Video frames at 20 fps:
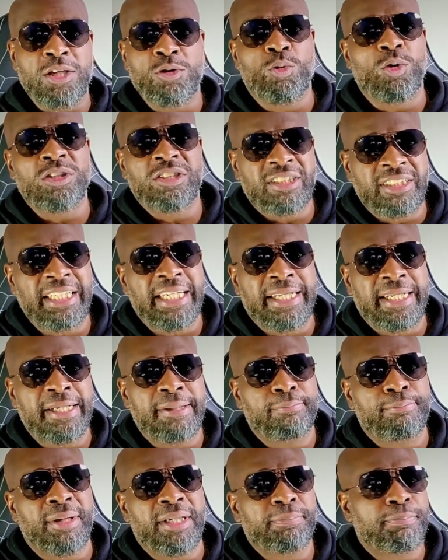You weren't seeing
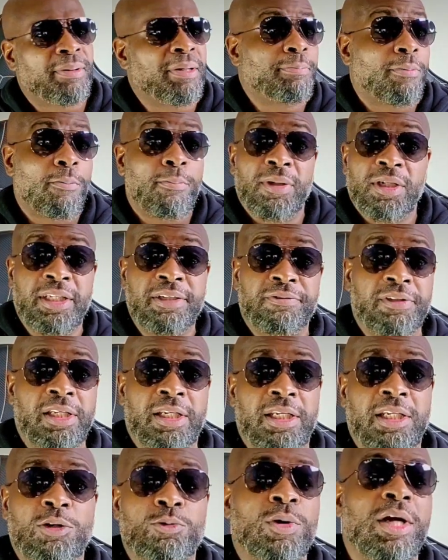it, but people believed
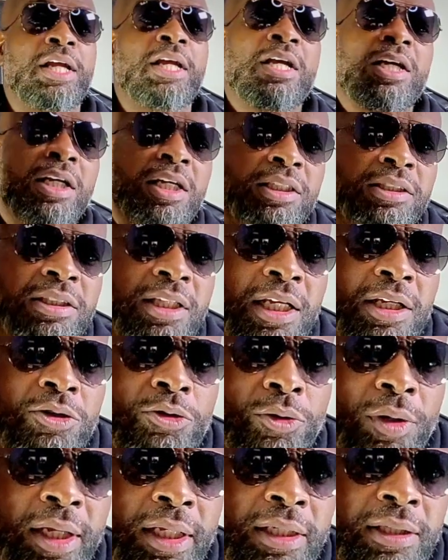it anyway because they
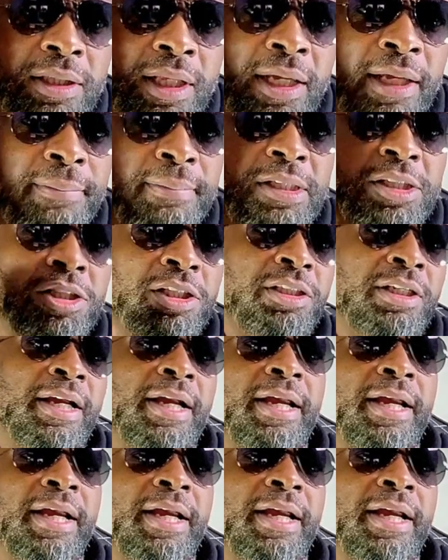created the image in your